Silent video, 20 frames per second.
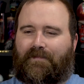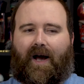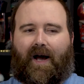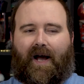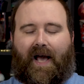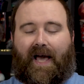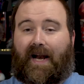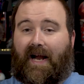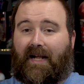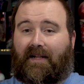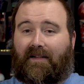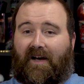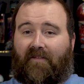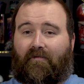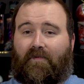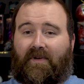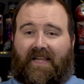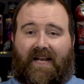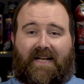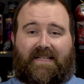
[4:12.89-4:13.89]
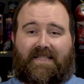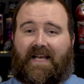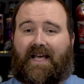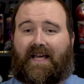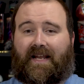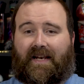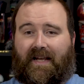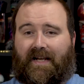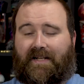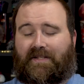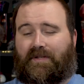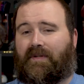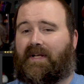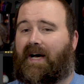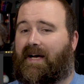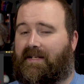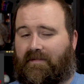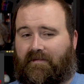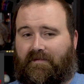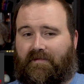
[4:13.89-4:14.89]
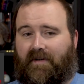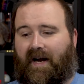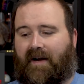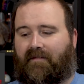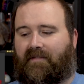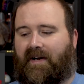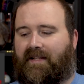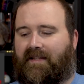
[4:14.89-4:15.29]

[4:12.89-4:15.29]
And I love what they did in 2005.